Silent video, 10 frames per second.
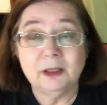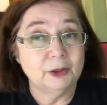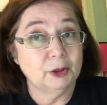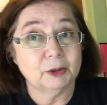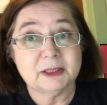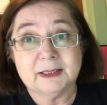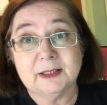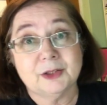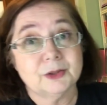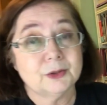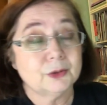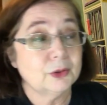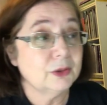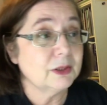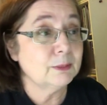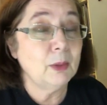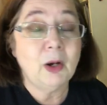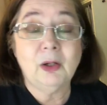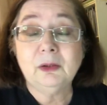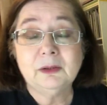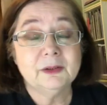your stitches are too small.